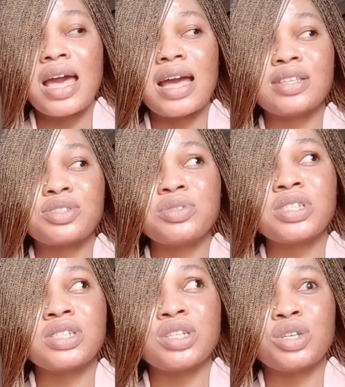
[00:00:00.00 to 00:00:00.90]
and during
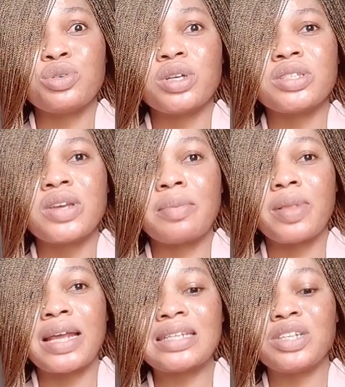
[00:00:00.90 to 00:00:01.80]
the day you are still
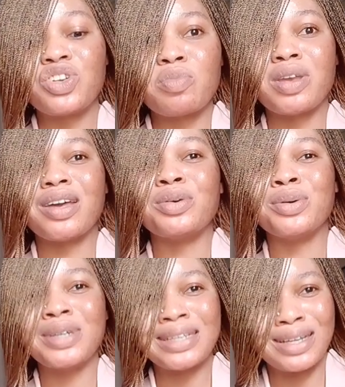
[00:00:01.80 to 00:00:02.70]
applying the cream and you're
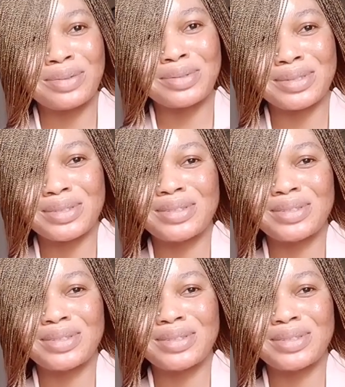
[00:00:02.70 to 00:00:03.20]
going out